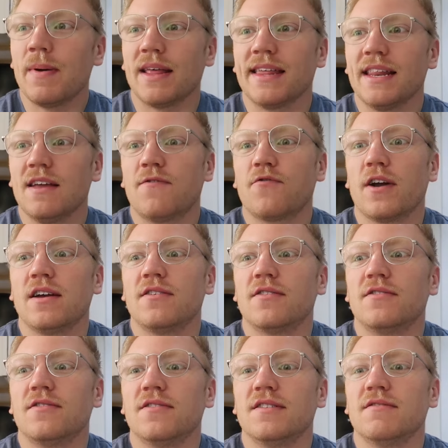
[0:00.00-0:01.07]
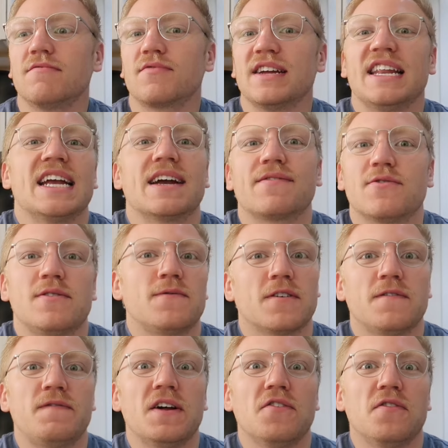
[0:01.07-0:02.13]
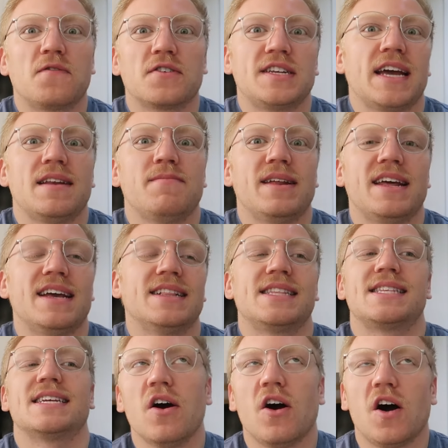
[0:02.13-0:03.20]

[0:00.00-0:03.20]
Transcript: Bethenny Frankel reading everyone for filth for 10 minutes.